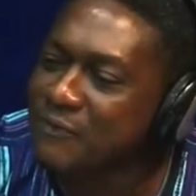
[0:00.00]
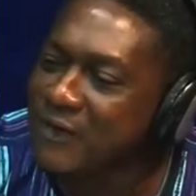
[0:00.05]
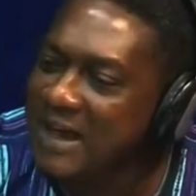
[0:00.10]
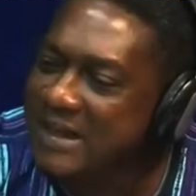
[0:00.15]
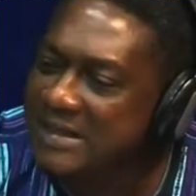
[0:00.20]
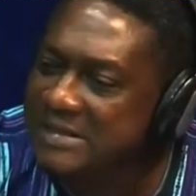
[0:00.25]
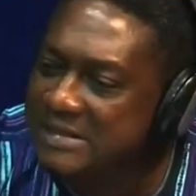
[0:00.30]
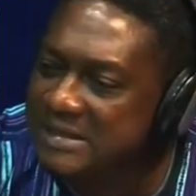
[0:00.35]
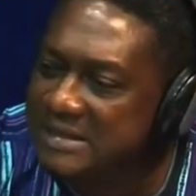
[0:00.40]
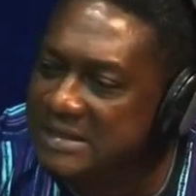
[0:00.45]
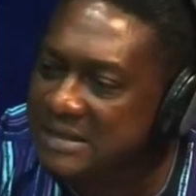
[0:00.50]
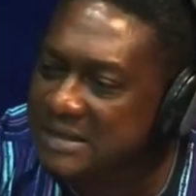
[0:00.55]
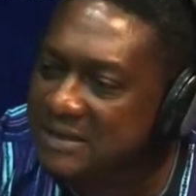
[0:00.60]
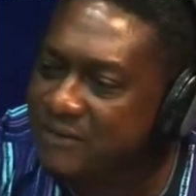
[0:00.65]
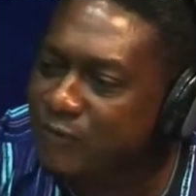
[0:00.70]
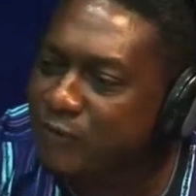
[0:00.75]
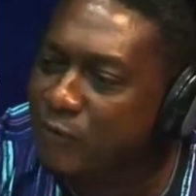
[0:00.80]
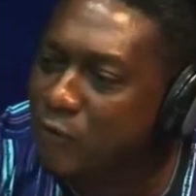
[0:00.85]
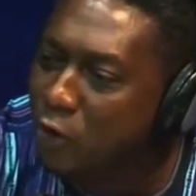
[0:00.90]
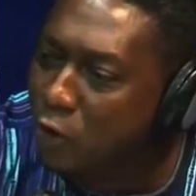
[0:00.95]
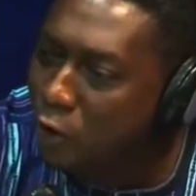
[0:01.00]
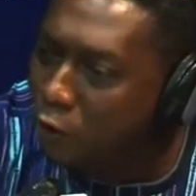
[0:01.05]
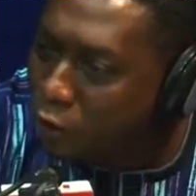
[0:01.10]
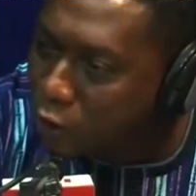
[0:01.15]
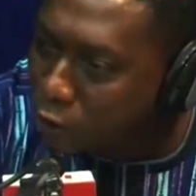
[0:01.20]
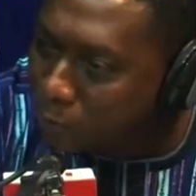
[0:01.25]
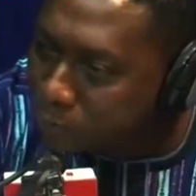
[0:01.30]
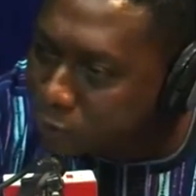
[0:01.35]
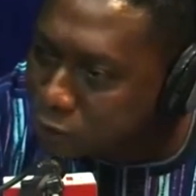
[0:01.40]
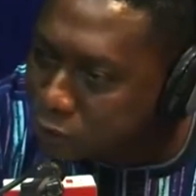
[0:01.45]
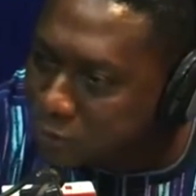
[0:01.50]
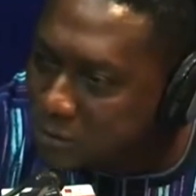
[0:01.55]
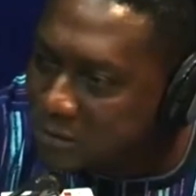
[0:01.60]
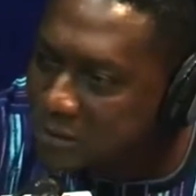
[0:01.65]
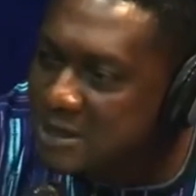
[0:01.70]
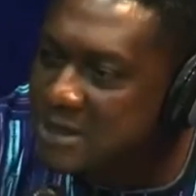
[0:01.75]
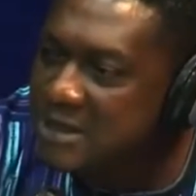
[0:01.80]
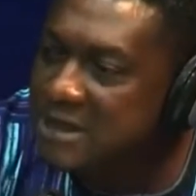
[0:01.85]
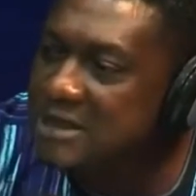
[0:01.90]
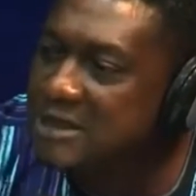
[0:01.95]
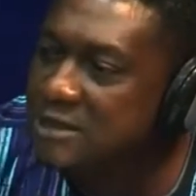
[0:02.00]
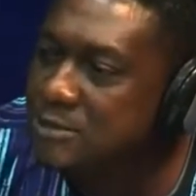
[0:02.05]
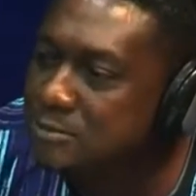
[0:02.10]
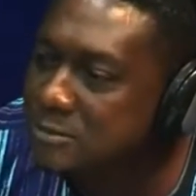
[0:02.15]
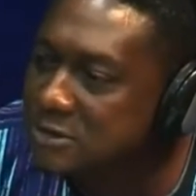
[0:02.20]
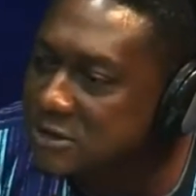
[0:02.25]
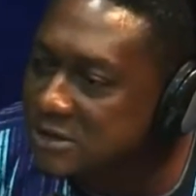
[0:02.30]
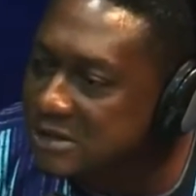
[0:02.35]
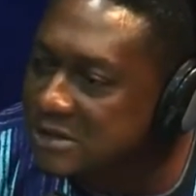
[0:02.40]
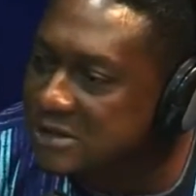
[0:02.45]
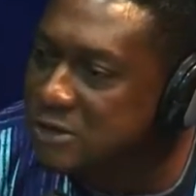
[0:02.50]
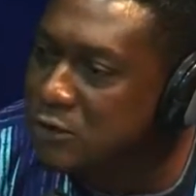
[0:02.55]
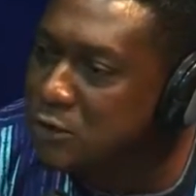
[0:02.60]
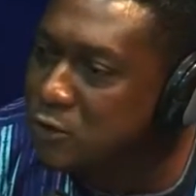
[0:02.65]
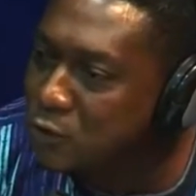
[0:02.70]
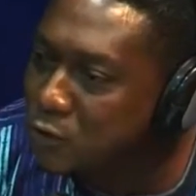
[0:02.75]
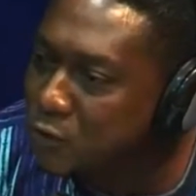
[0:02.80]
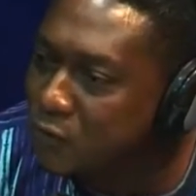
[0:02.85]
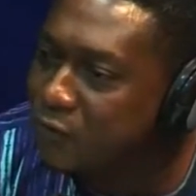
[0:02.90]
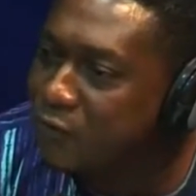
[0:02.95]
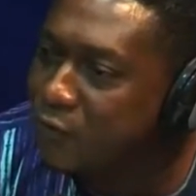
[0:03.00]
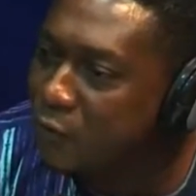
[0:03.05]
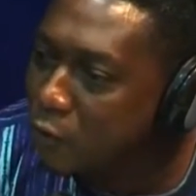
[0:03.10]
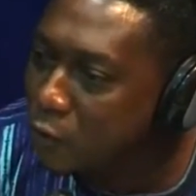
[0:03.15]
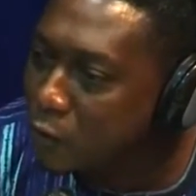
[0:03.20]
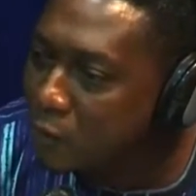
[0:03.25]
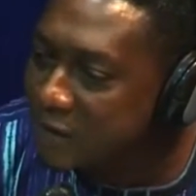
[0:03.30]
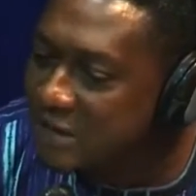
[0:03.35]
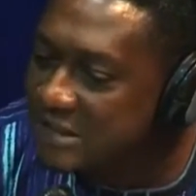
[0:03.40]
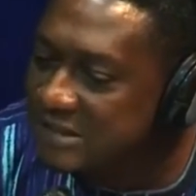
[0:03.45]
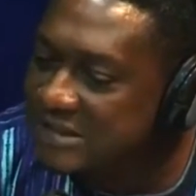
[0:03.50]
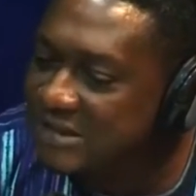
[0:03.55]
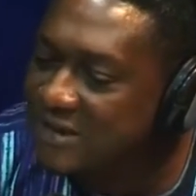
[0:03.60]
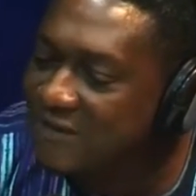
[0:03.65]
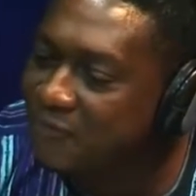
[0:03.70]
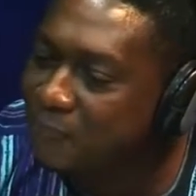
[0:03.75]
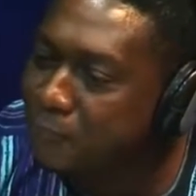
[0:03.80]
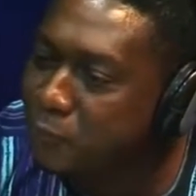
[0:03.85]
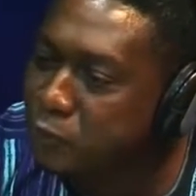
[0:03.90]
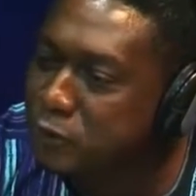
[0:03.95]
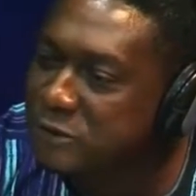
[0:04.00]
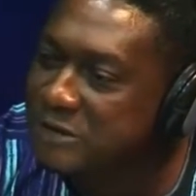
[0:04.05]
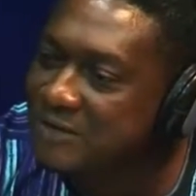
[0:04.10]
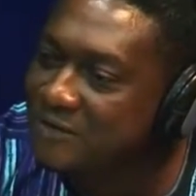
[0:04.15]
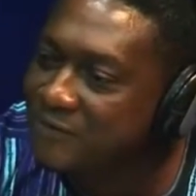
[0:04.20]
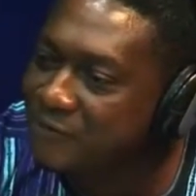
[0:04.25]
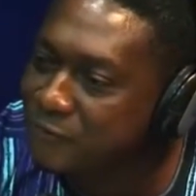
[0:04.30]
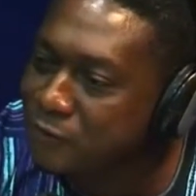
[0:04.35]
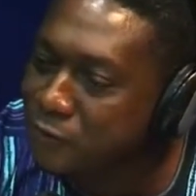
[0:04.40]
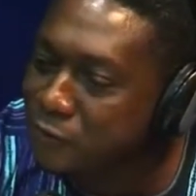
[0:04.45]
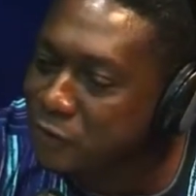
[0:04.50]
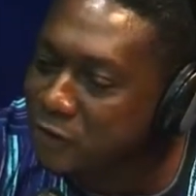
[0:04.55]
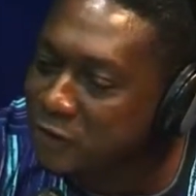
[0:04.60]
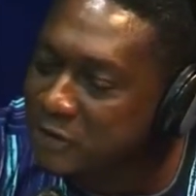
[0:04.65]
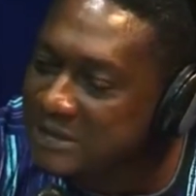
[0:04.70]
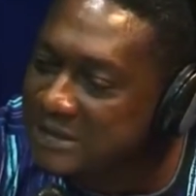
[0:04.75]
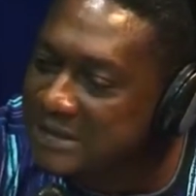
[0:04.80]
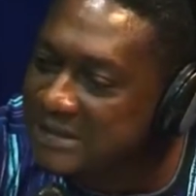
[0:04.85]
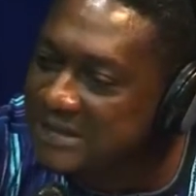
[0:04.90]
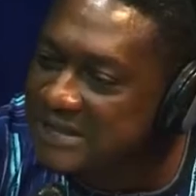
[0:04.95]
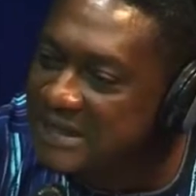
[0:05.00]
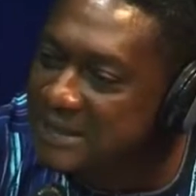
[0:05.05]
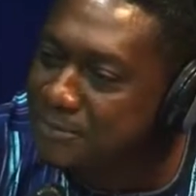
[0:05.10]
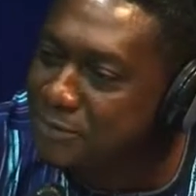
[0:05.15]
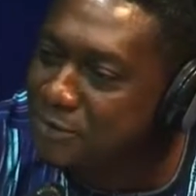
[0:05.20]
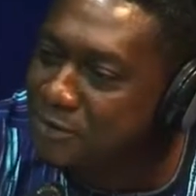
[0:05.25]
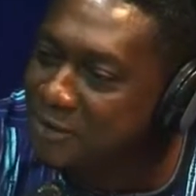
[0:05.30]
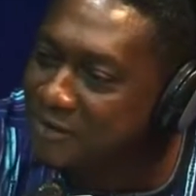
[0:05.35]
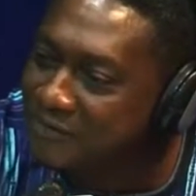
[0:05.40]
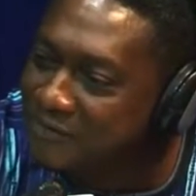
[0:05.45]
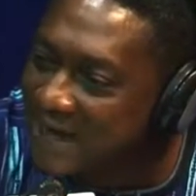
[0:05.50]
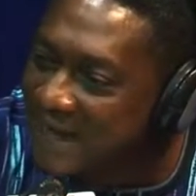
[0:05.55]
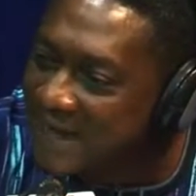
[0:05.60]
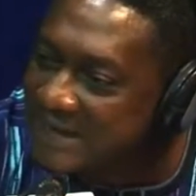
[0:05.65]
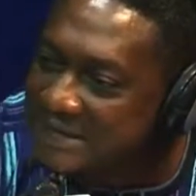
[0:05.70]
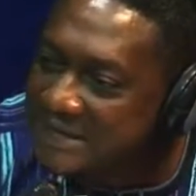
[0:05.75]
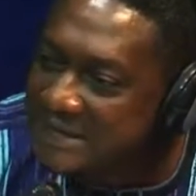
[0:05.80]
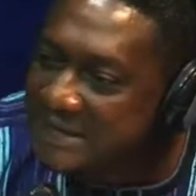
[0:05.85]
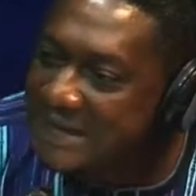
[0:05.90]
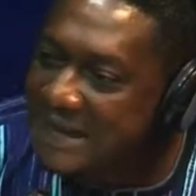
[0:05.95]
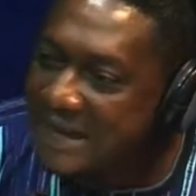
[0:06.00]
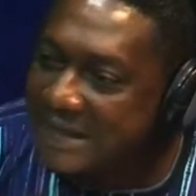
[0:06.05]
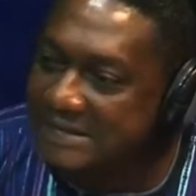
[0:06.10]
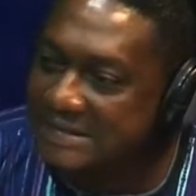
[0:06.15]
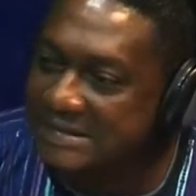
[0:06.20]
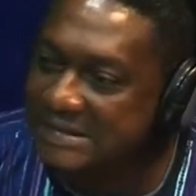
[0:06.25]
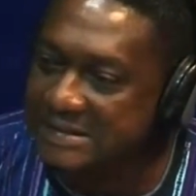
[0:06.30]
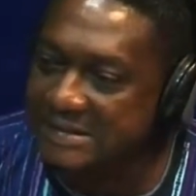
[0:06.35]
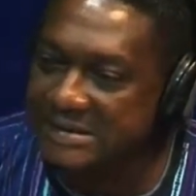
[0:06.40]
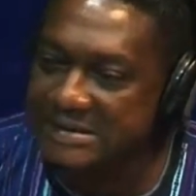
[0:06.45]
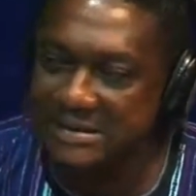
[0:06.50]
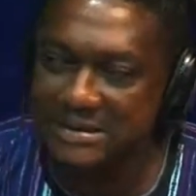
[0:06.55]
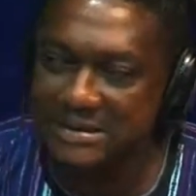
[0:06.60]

fighting for corruption, you must look for ways of putting food on the table of Nigerians.